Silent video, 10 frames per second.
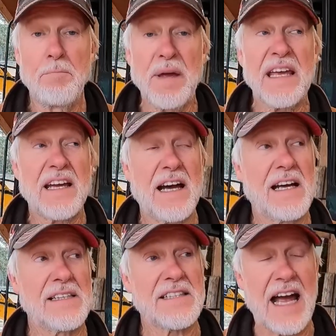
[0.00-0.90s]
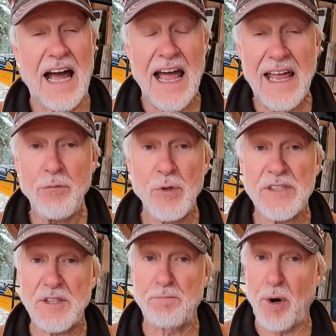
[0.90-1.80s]
because I
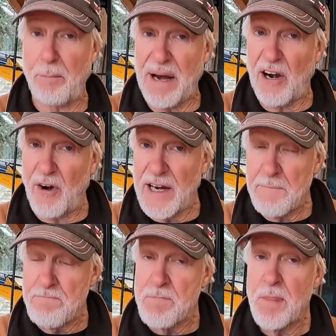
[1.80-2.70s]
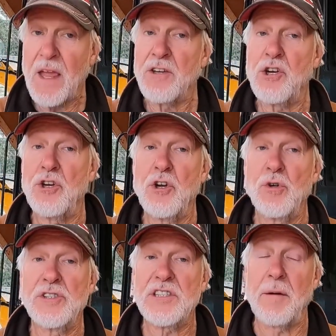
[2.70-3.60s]
was preparing to
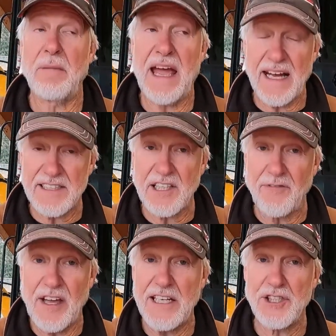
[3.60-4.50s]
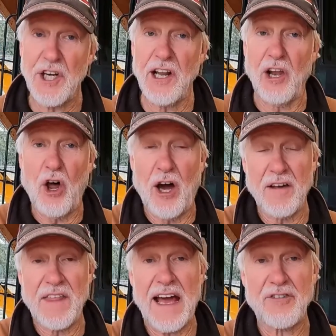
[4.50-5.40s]
do some excavation
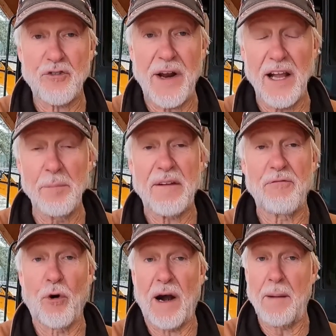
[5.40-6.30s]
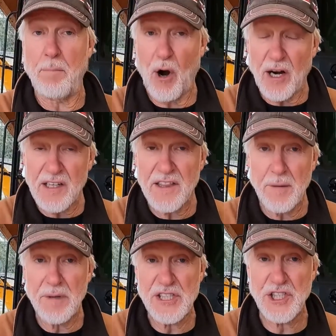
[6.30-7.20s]
along that trail before I parked
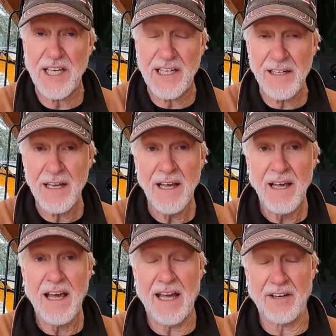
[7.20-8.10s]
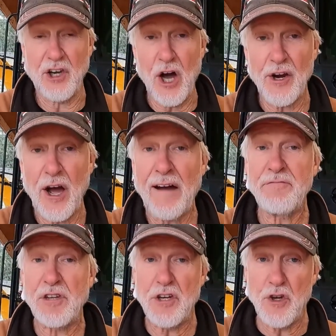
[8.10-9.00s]
the machine and got
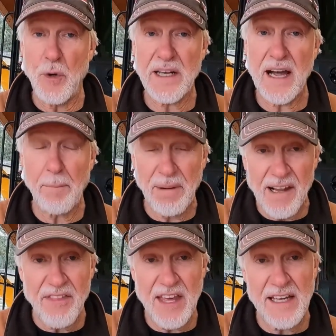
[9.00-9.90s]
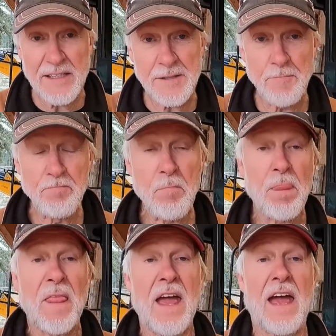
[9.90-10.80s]
off to do a couple of things.
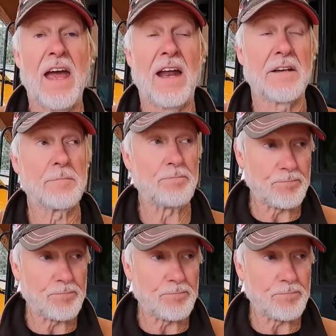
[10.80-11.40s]
And